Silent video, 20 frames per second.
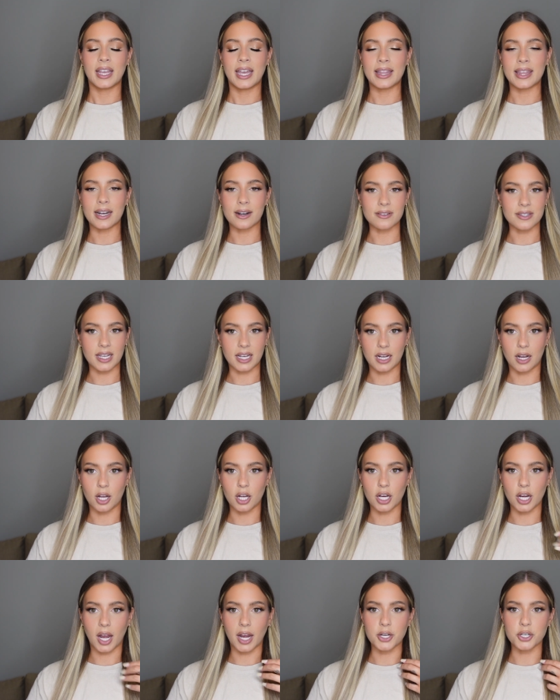And then I was like,
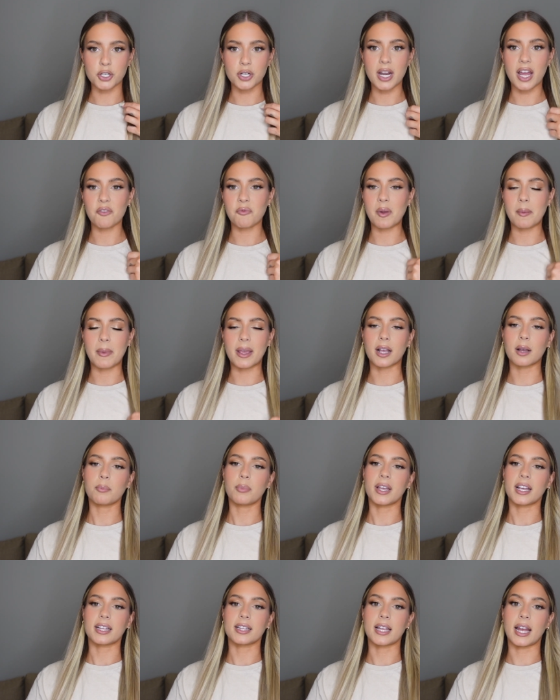I should have my makeup
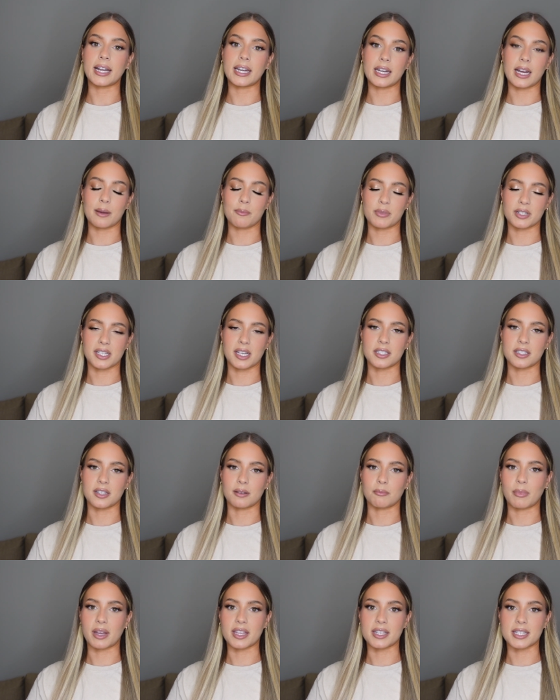like 99%
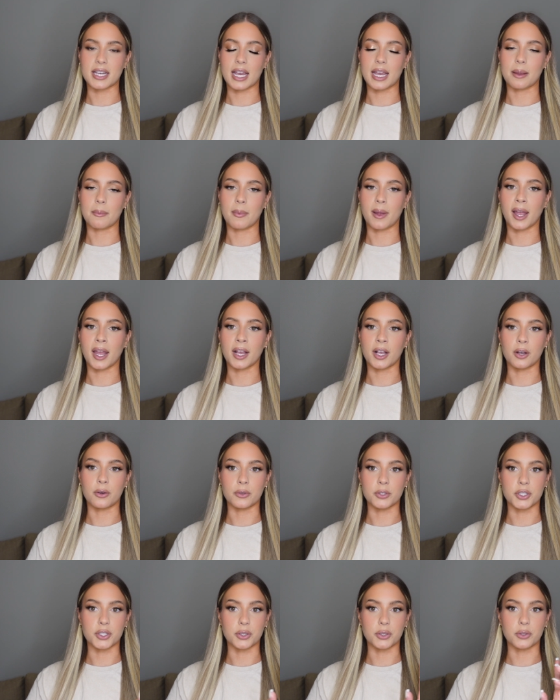done by the time I go
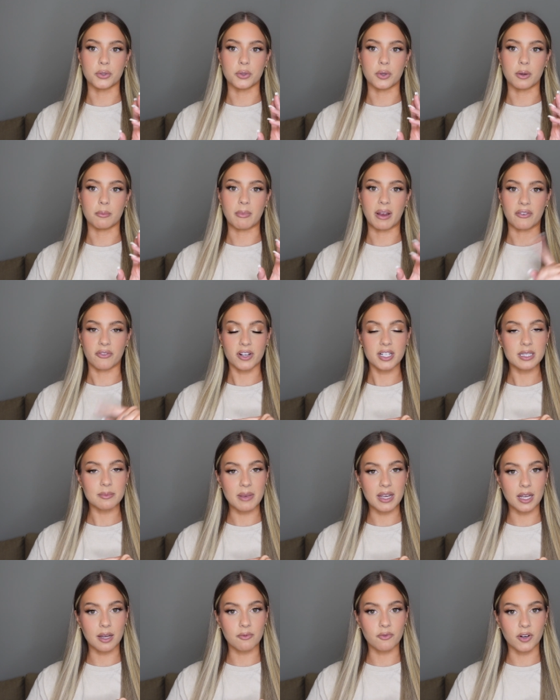do my friend's
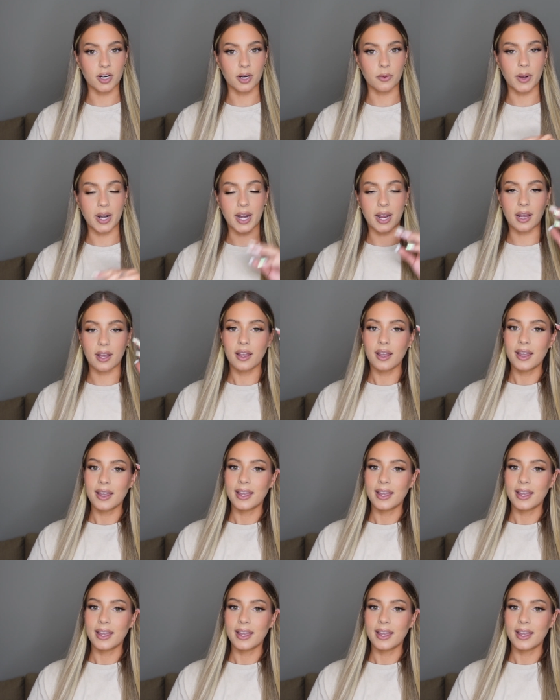makeup for her wedding.